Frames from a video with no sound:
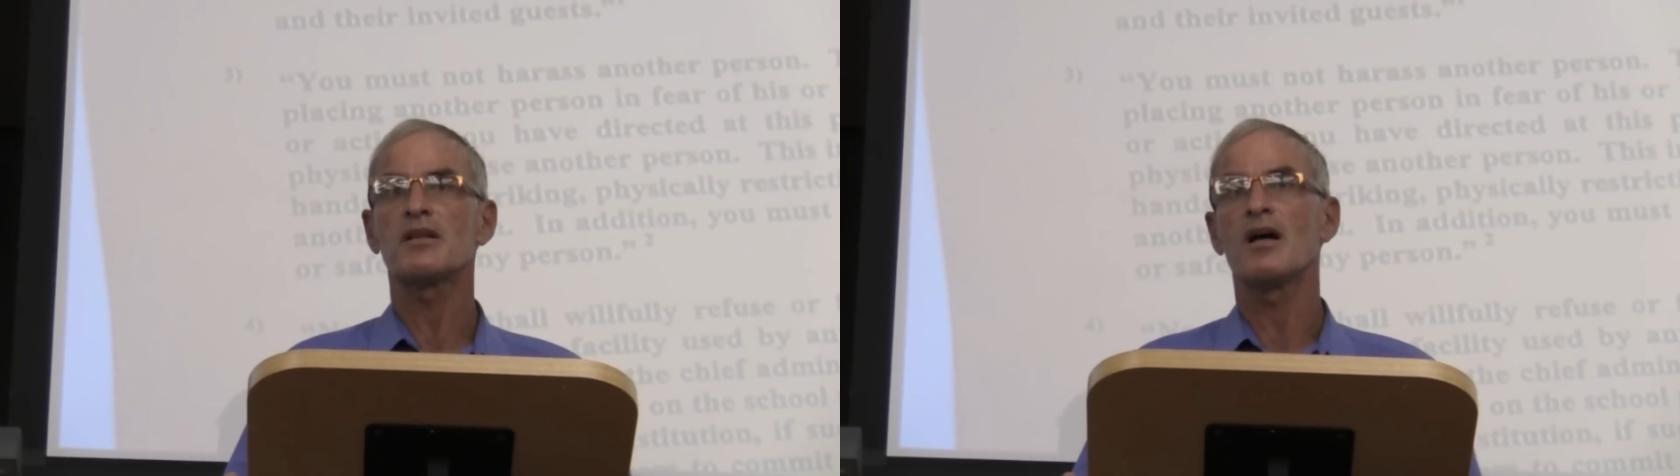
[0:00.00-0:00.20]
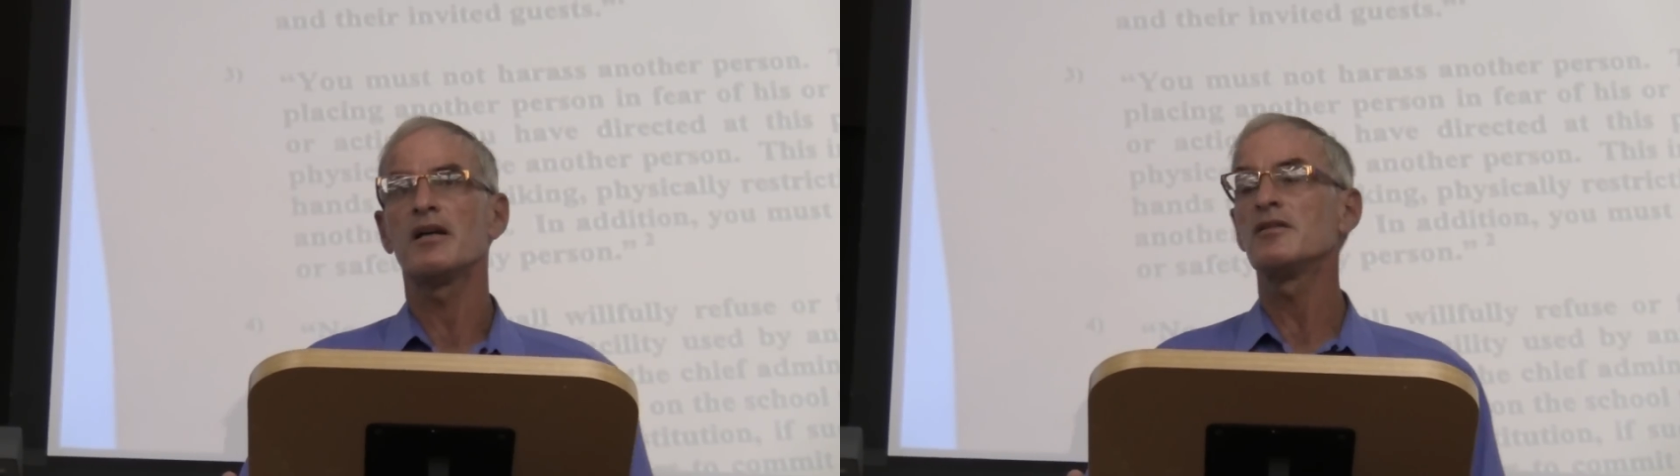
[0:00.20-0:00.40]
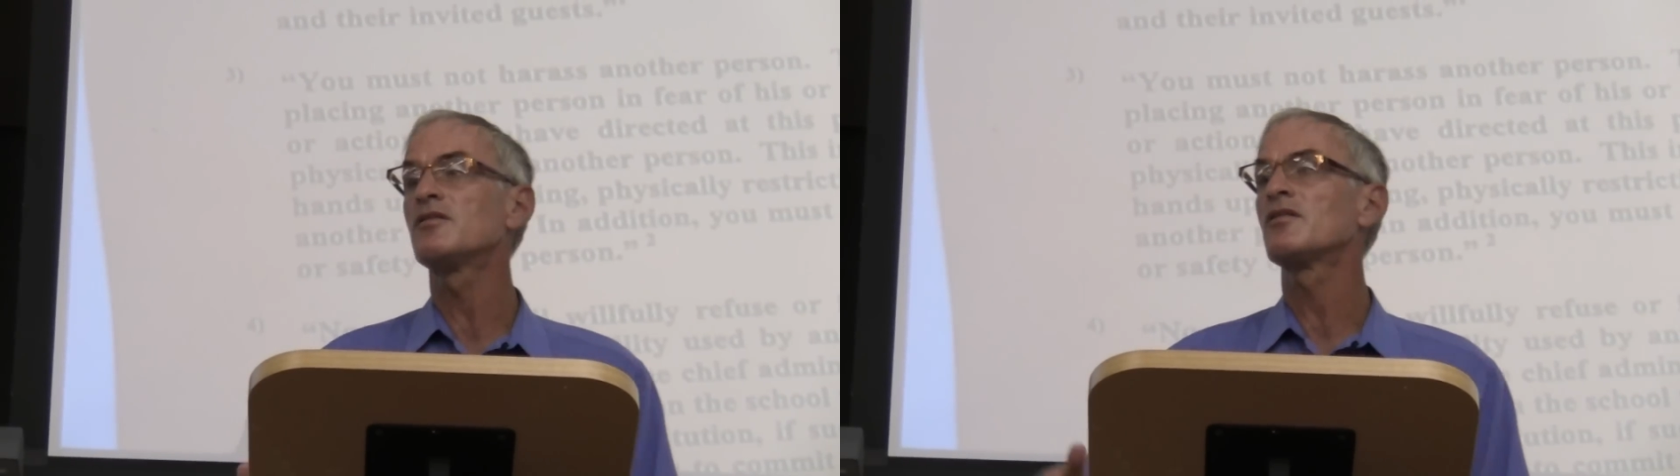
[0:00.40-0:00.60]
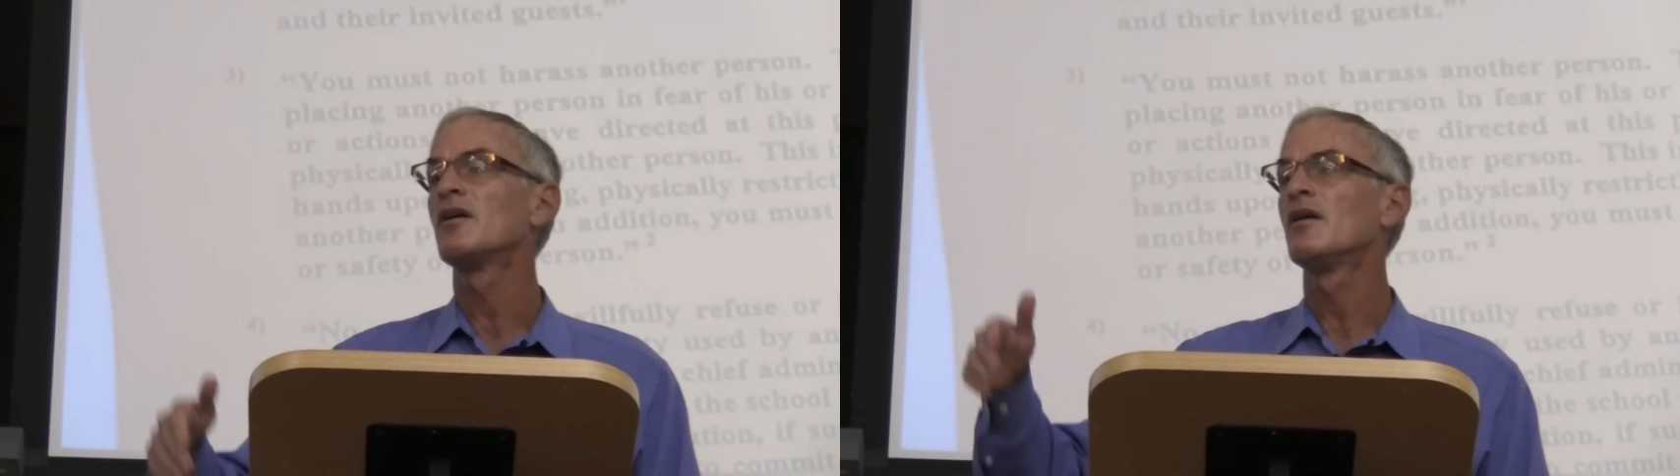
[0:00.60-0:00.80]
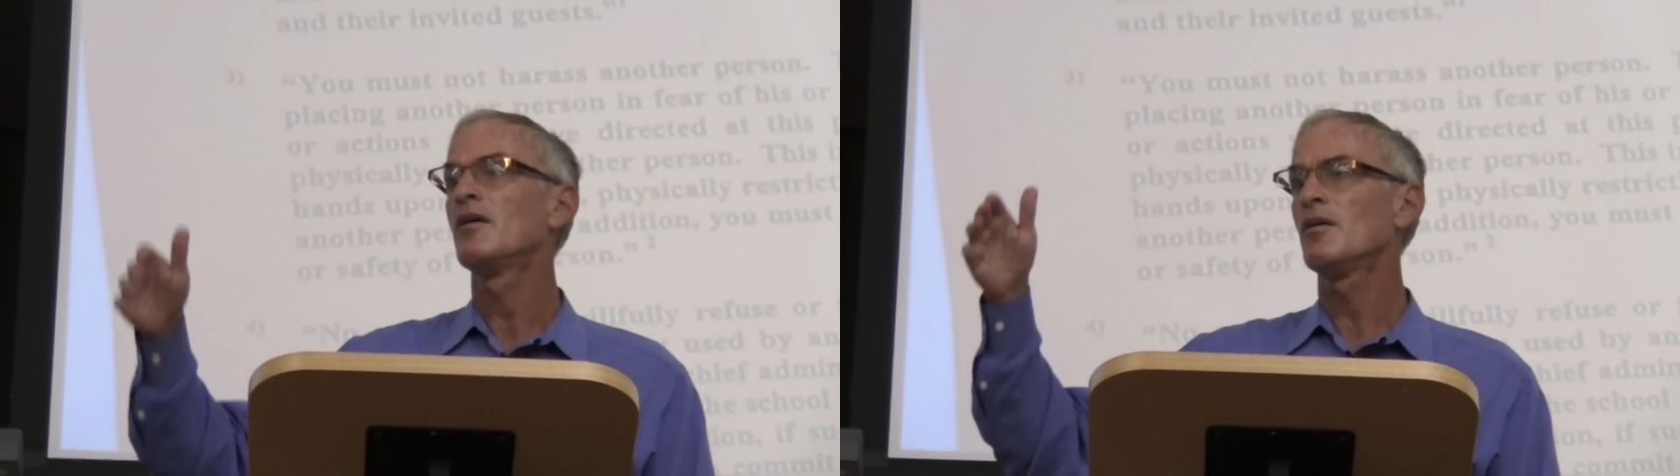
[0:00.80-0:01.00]
lines,
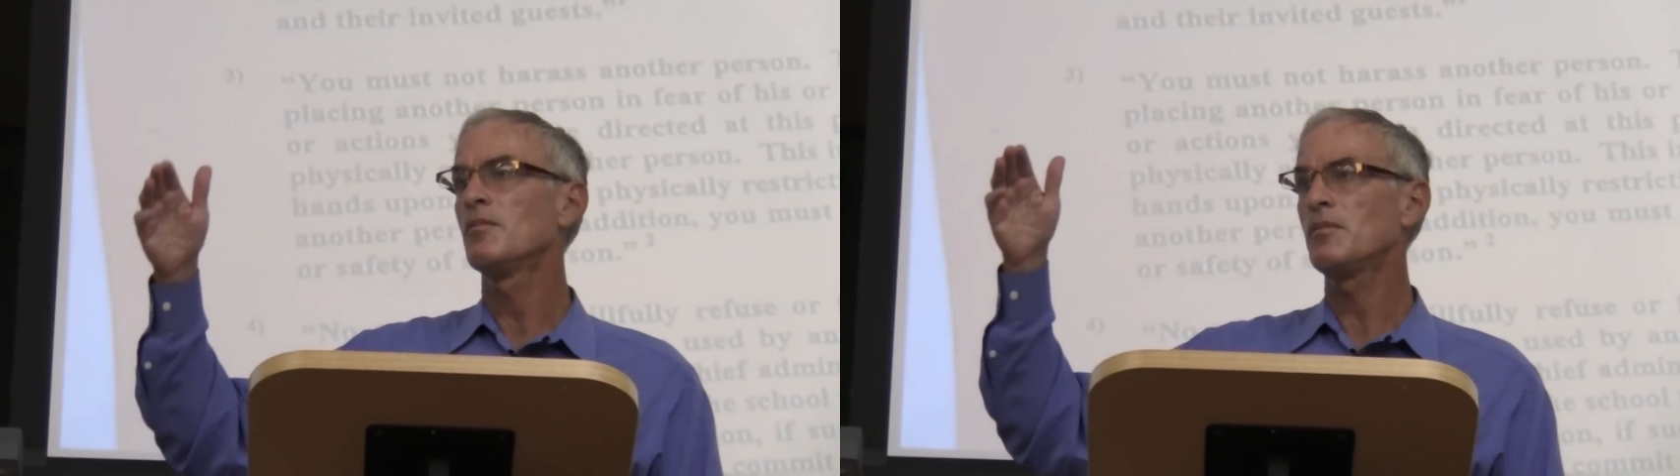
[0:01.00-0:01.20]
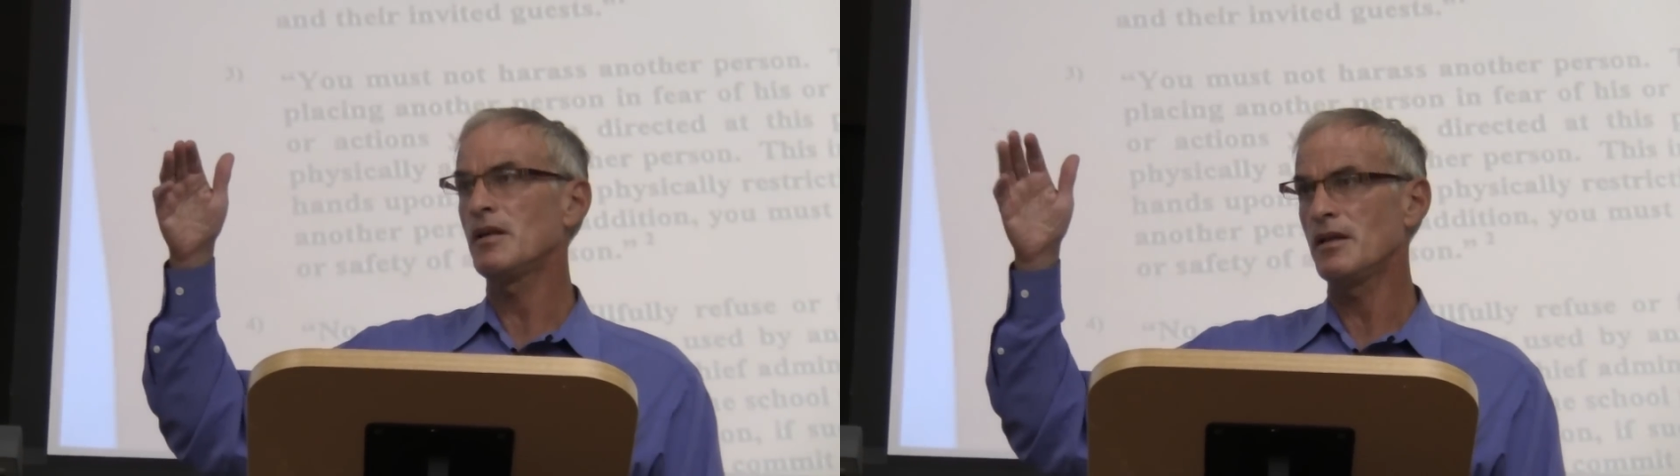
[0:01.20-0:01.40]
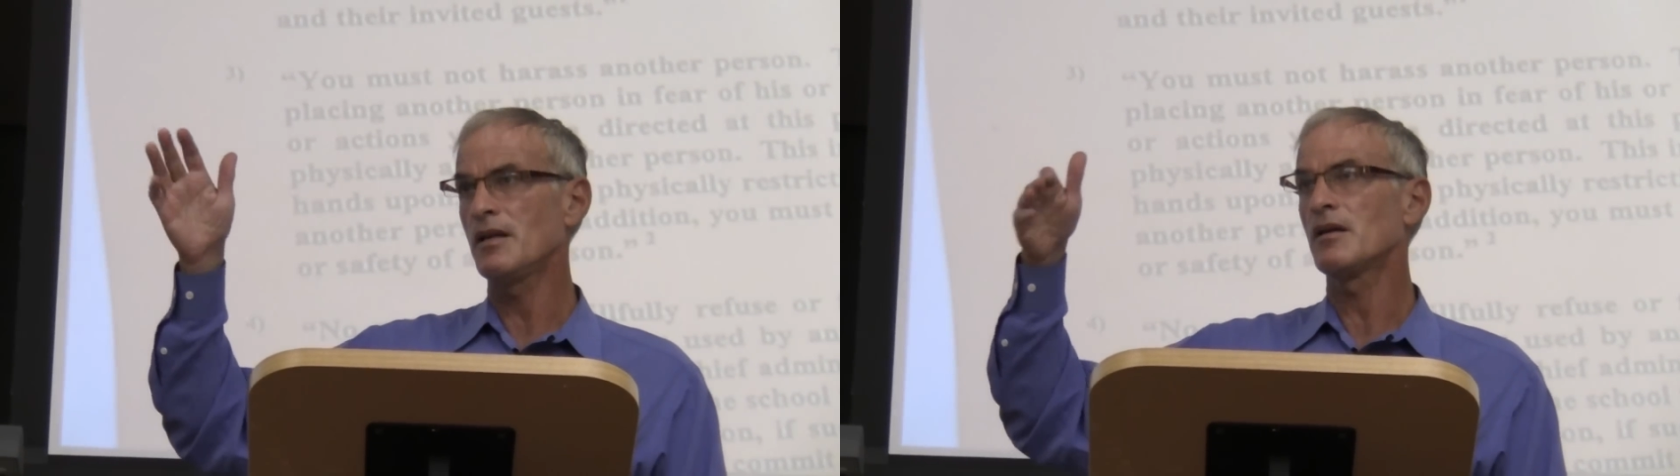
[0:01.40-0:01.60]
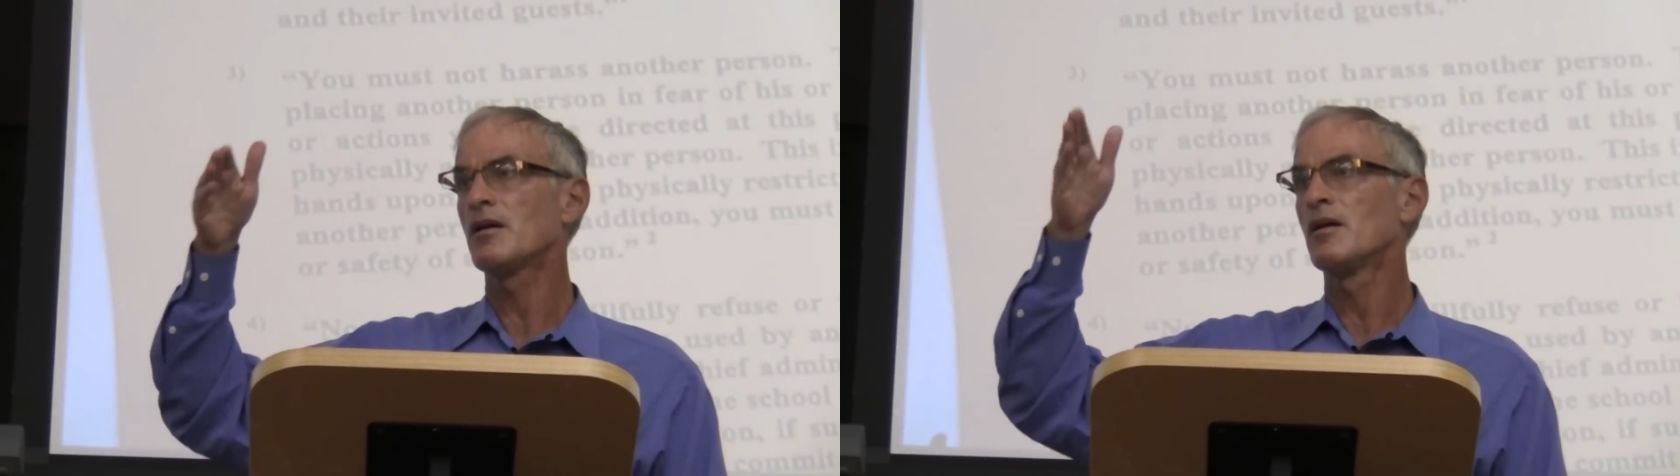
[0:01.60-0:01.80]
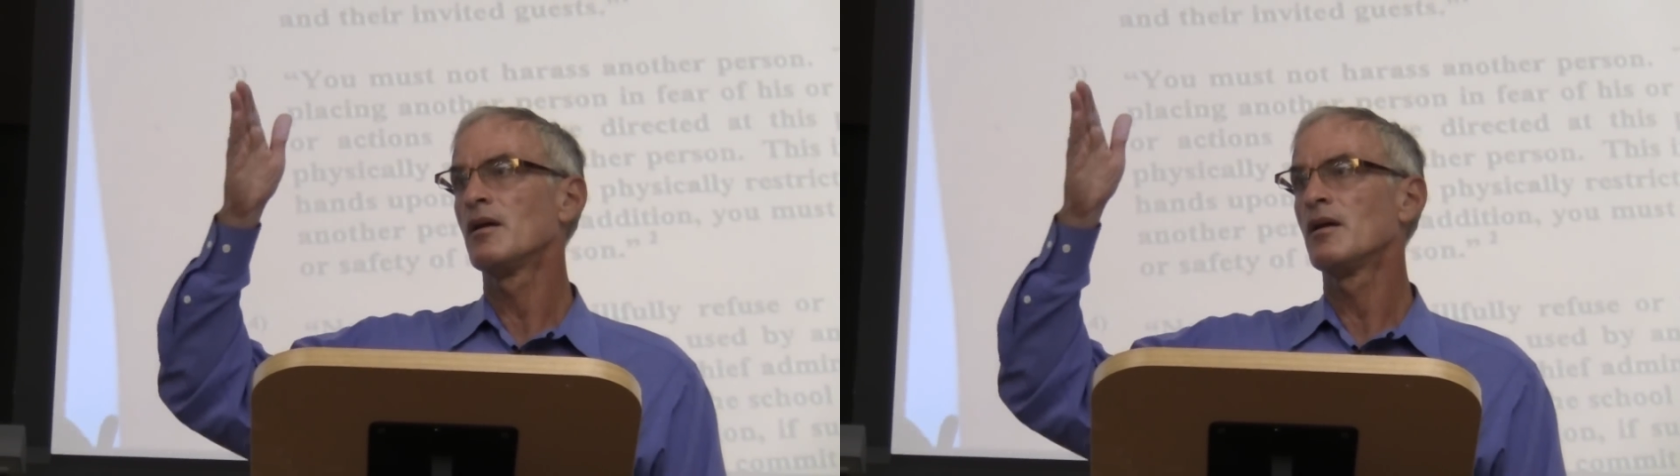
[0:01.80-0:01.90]
meaning